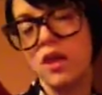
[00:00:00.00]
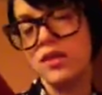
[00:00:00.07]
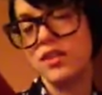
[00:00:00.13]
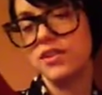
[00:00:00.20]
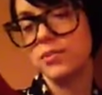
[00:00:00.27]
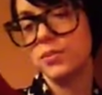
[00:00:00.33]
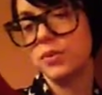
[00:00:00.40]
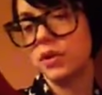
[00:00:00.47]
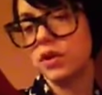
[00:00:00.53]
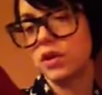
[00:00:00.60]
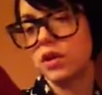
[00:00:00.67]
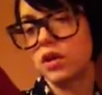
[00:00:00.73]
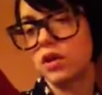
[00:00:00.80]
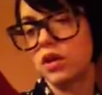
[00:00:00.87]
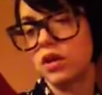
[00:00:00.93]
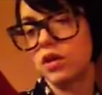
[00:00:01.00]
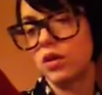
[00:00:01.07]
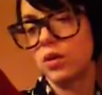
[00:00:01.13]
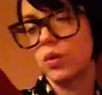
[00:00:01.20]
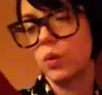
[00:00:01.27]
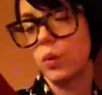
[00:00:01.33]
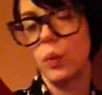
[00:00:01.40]
These were
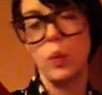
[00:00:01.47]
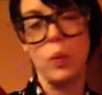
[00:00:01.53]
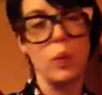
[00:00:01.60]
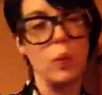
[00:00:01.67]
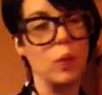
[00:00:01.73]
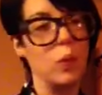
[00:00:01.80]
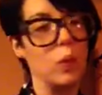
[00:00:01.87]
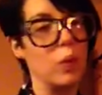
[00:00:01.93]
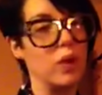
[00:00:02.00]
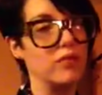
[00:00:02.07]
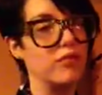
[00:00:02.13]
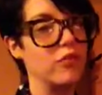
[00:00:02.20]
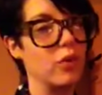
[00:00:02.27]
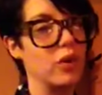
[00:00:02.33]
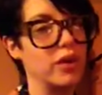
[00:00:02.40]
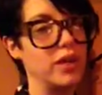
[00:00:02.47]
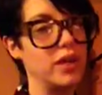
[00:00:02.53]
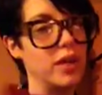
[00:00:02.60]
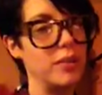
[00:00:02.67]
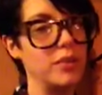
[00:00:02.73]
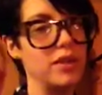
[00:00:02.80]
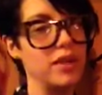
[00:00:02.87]
$140,
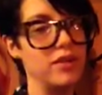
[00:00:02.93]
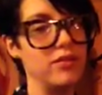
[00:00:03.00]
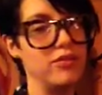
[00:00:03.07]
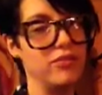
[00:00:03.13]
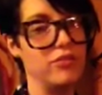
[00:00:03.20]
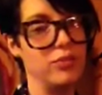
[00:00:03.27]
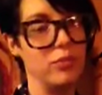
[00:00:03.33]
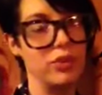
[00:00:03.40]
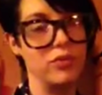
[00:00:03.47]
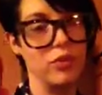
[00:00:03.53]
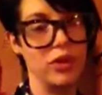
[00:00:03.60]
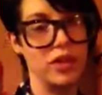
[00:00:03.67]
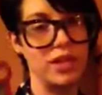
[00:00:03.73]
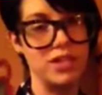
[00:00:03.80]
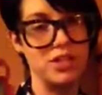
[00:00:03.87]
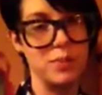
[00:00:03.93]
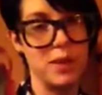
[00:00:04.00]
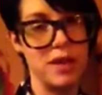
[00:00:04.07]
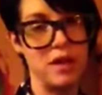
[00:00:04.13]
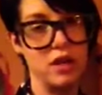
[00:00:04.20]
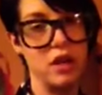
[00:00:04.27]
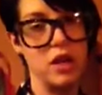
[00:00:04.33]
I believe. $140 each
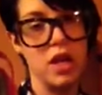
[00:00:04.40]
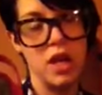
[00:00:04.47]
pair.